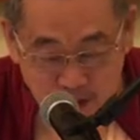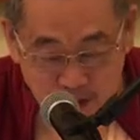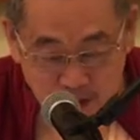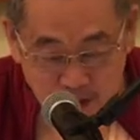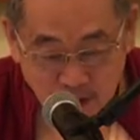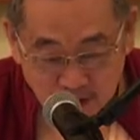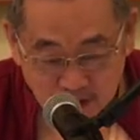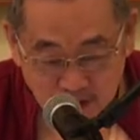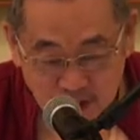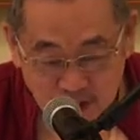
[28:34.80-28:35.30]

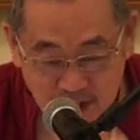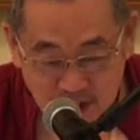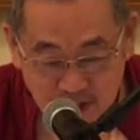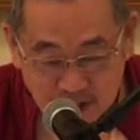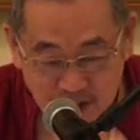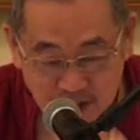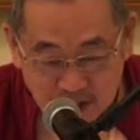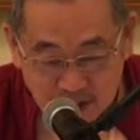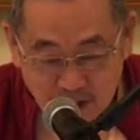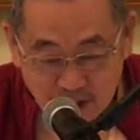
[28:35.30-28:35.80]

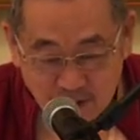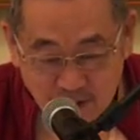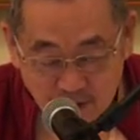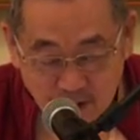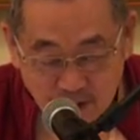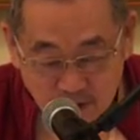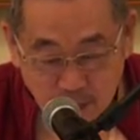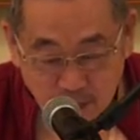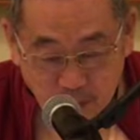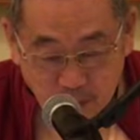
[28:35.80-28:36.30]
Therefore, we
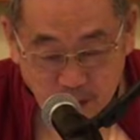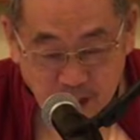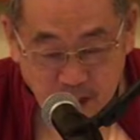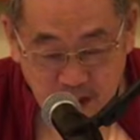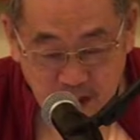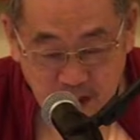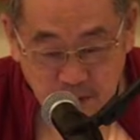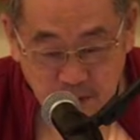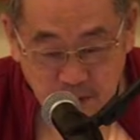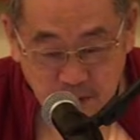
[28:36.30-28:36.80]
practice
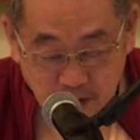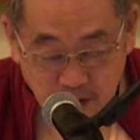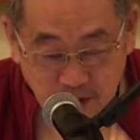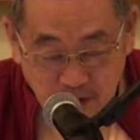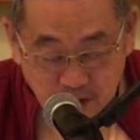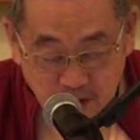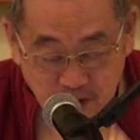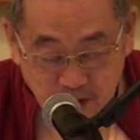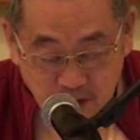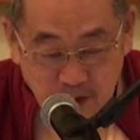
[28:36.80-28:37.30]
bhakti,
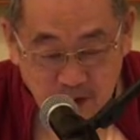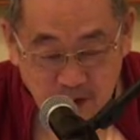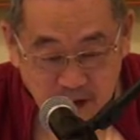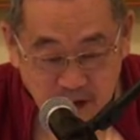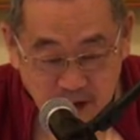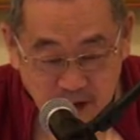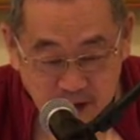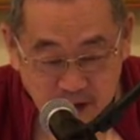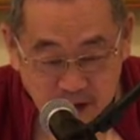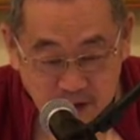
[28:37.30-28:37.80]
and
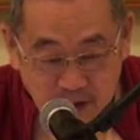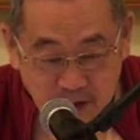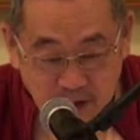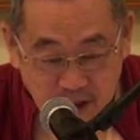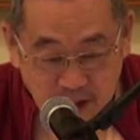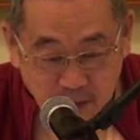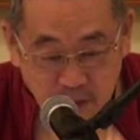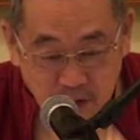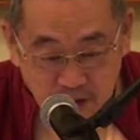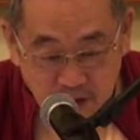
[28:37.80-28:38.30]
to some
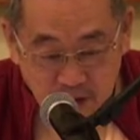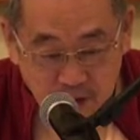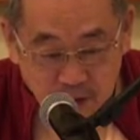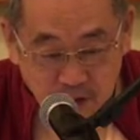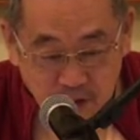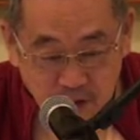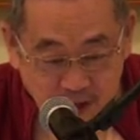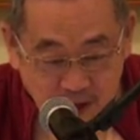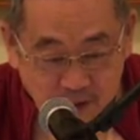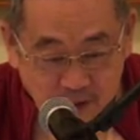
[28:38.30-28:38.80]
degree we
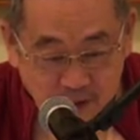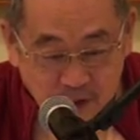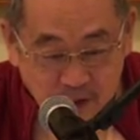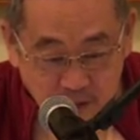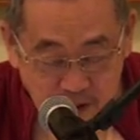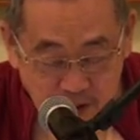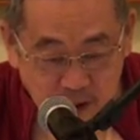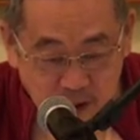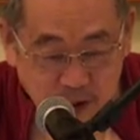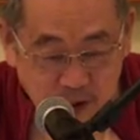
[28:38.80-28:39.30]
have to
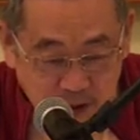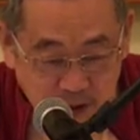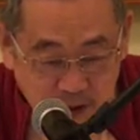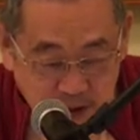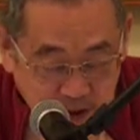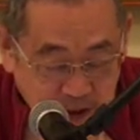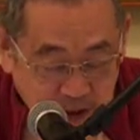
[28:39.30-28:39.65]
restrict the senses,